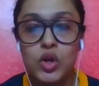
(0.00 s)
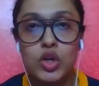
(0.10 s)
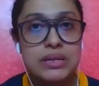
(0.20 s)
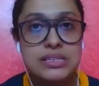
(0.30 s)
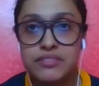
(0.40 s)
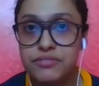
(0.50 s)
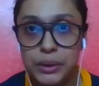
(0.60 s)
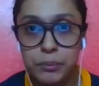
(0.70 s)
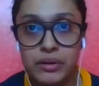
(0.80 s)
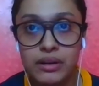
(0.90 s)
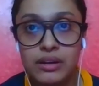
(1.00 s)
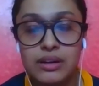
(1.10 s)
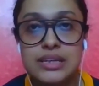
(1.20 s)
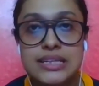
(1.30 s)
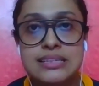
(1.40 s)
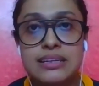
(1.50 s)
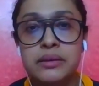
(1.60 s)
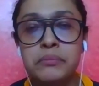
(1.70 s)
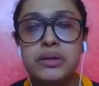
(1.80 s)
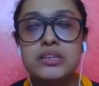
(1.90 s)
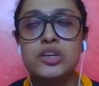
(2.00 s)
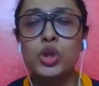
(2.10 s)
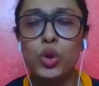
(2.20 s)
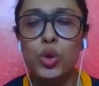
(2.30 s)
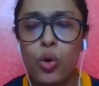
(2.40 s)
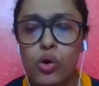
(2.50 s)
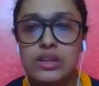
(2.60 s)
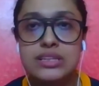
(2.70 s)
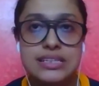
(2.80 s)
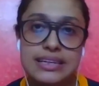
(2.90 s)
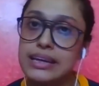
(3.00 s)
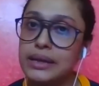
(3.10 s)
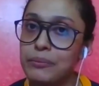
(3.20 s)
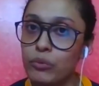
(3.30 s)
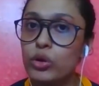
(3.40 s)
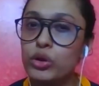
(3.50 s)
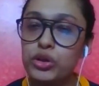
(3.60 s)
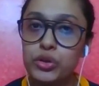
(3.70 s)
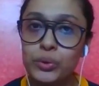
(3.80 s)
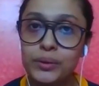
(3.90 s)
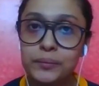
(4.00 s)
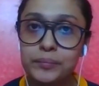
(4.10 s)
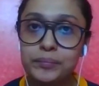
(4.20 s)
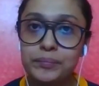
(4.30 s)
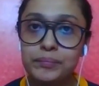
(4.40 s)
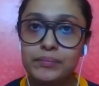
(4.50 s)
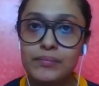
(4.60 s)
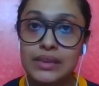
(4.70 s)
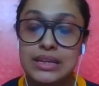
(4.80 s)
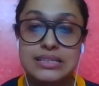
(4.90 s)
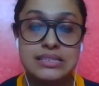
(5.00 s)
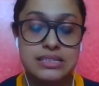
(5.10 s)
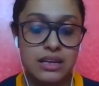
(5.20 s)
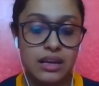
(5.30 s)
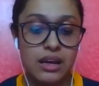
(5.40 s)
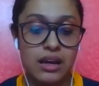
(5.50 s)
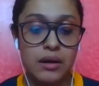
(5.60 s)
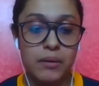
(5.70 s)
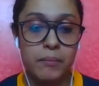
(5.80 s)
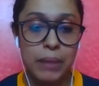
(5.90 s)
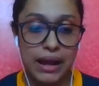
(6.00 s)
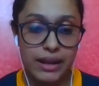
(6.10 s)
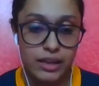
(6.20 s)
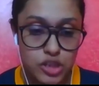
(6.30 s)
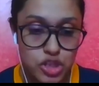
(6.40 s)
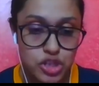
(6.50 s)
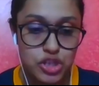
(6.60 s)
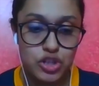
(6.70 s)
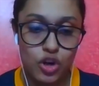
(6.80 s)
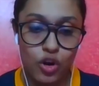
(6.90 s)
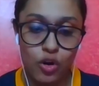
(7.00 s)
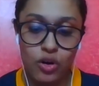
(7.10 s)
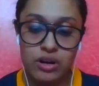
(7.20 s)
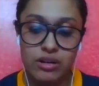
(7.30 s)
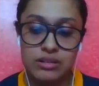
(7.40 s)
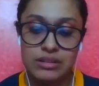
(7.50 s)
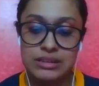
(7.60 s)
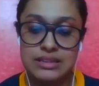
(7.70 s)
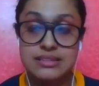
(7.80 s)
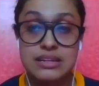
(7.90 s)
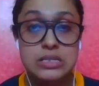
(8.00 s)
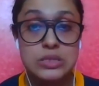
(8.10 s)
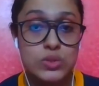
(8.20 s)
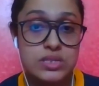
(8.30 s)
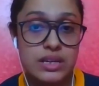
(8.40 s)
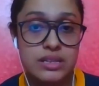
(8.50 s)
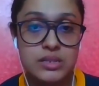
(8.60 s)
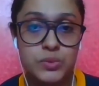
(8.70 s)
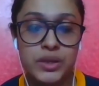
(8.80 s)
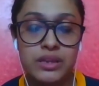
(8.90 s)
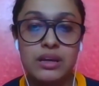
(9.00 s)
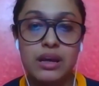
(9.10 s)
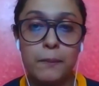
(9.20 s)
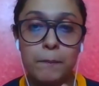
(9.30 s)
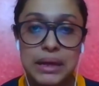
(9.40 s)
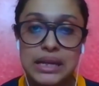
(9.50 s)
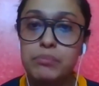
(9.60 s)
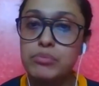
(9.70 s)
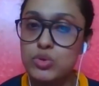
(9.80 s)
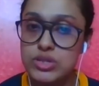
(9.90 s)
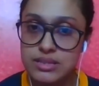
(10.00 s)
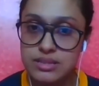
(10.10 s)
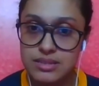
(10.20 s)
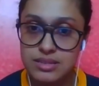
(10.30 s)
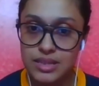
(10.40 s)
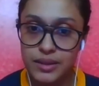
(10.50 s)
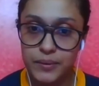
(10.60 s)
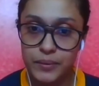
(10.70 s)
Chromatin fiber is nothing but a long DNA molecule that is packaged or that is associated with many proteins.